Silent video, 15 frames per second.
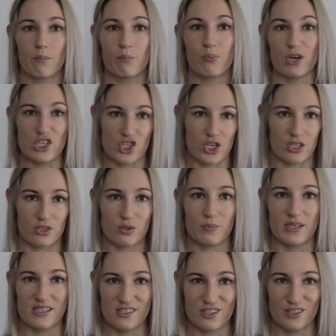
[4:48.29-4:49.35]
pressure to
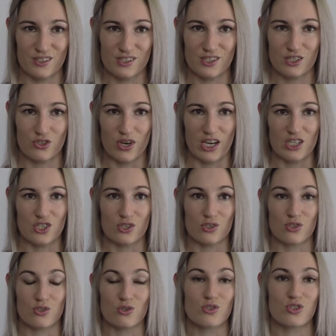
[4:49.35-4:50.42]
be in certain
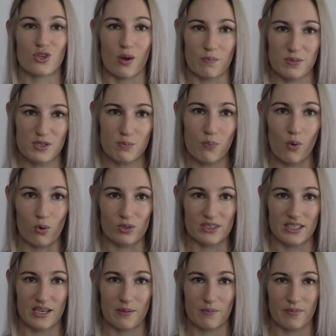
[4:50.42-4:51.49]
situations to stop sport.
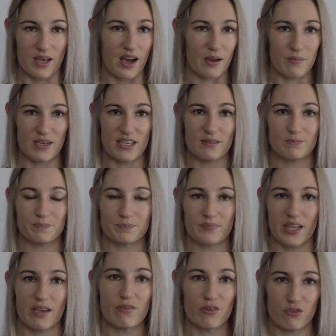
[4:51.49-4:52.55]
I mean,
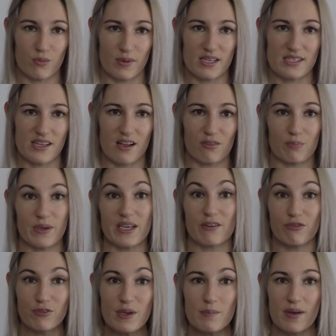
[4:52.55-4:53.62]
even for myself being a
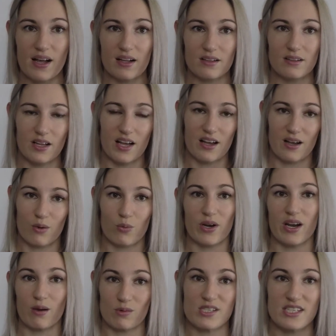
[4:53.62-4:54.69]
female, when
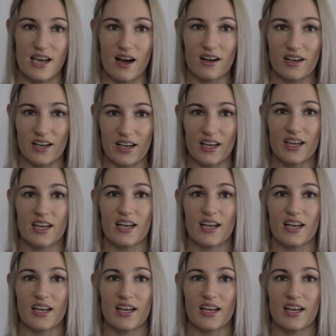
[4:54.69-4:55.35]
I was younger,